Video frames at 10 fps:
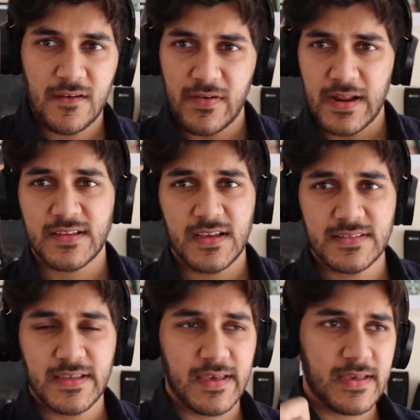
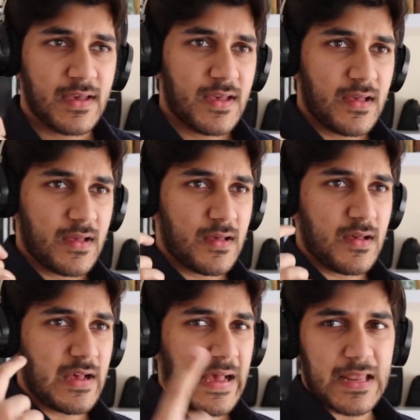Valentine's Day,
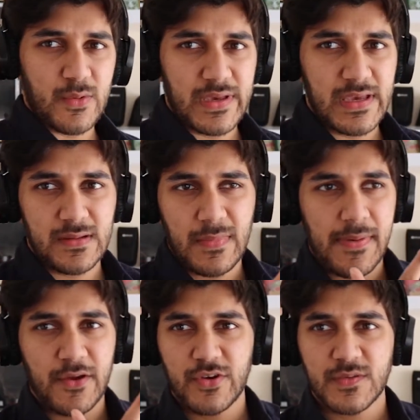Halloween,
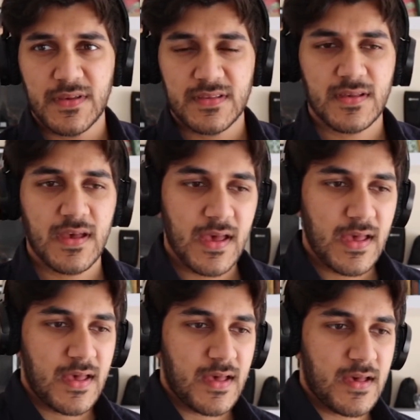maybe Christmas.
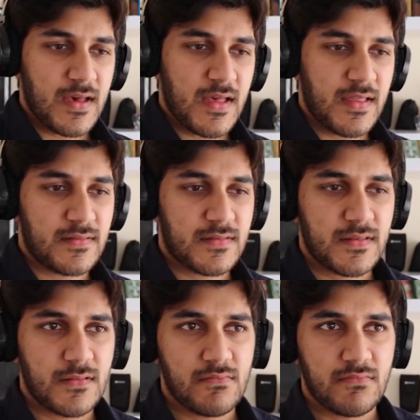
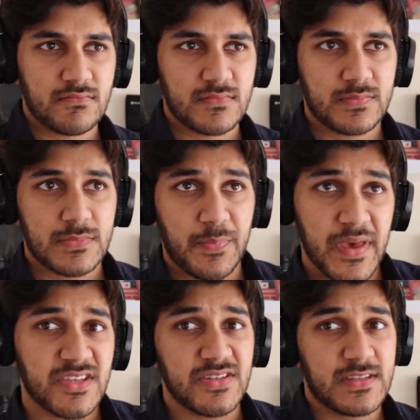The
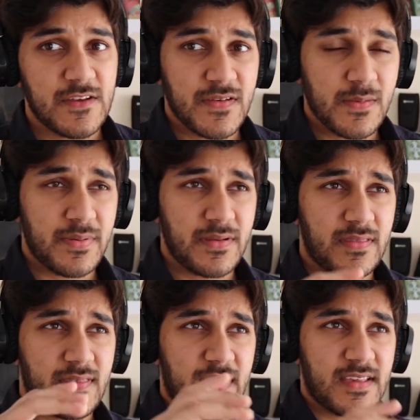pictures differ,
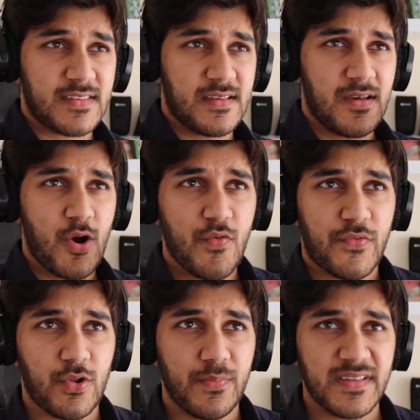but I guess the
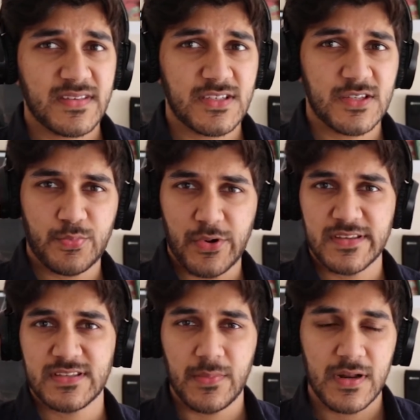overall message is
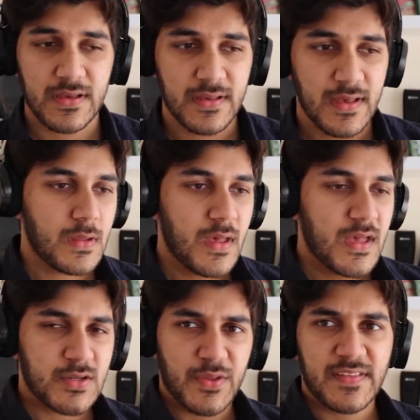pretty similar.
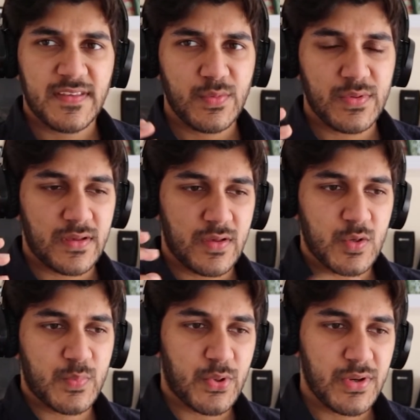So I think this was a
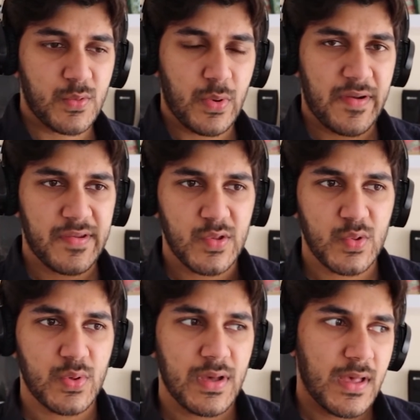good point where I
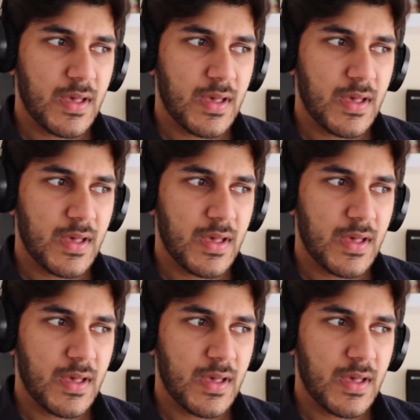knew